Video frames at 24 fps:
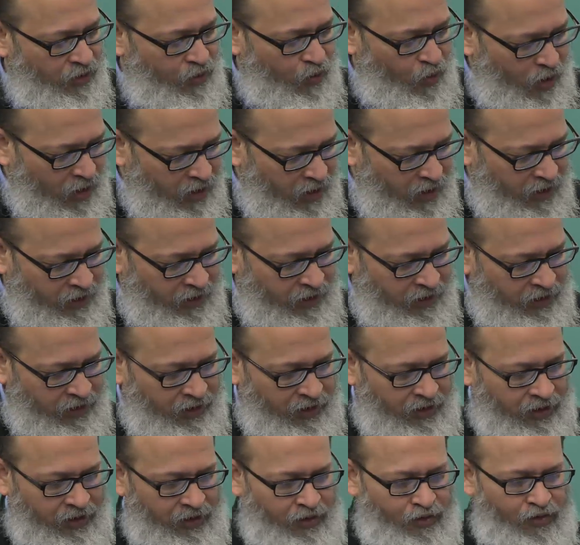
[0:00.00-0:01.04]
So, what does
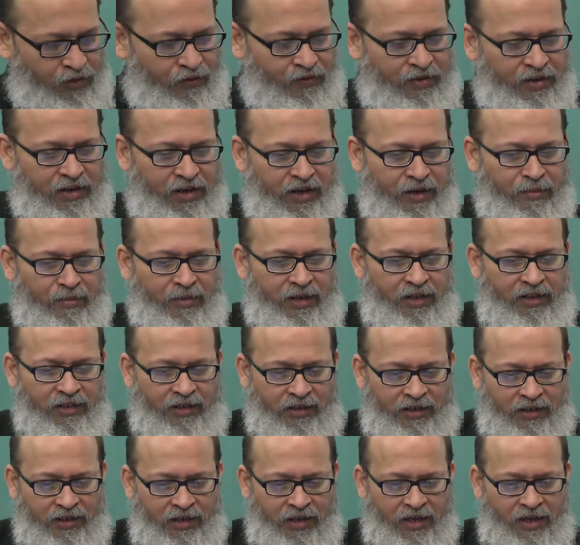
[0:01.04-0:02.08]
this schizophrenia
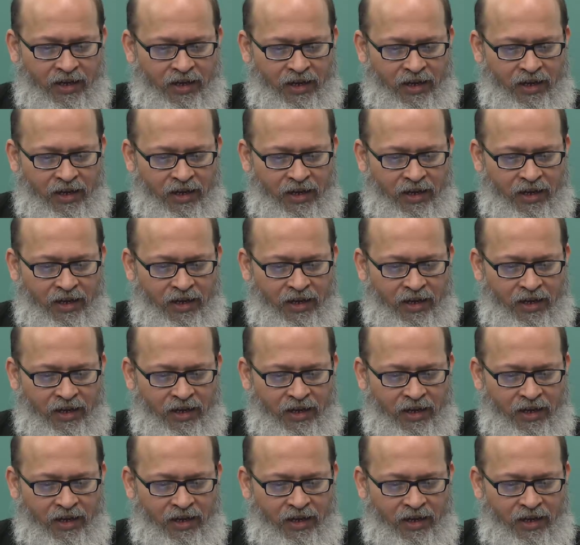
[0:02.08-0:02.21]
means?